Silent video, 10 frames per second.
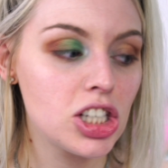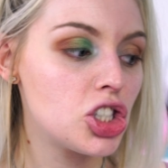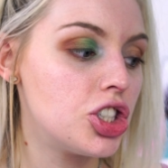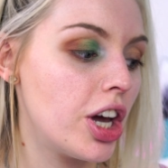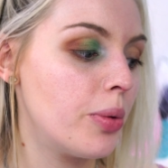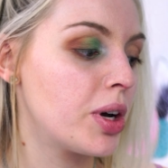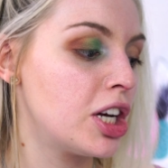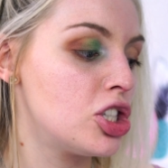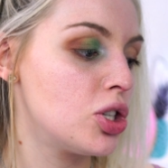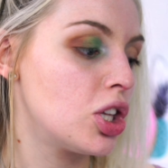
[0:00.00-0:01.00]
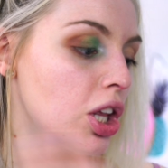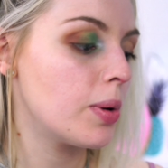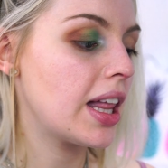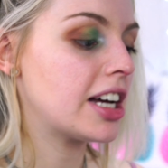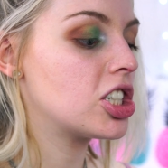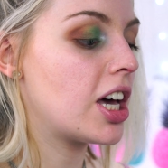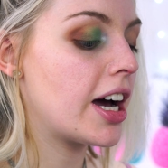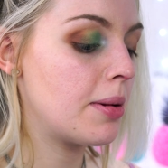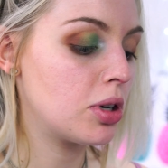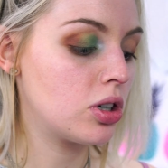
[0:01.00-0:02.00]
So we're gonna do the lower lash
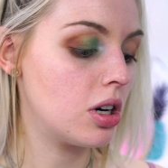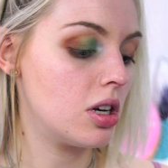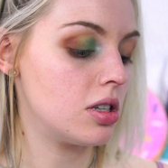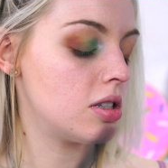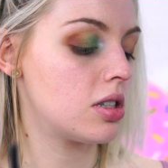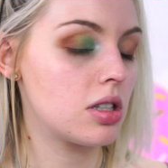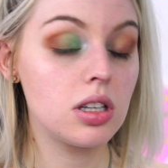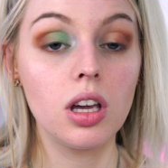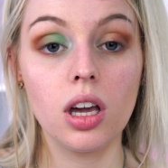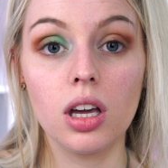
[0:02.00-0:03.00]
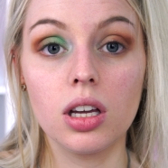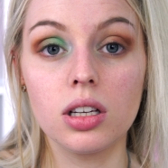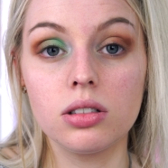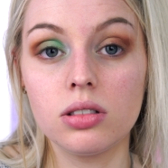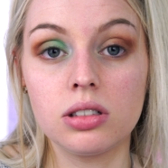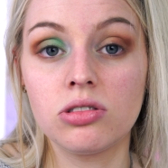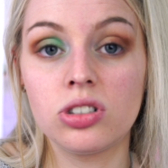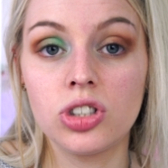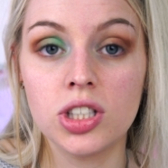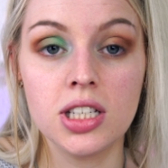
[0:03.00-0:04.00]
line because
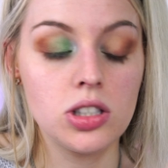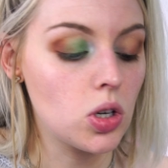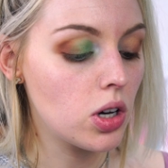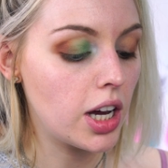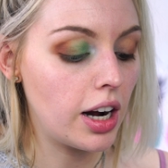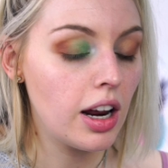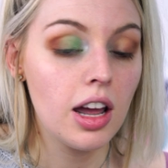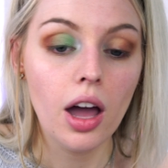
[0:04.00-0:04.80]
it just needs sorting.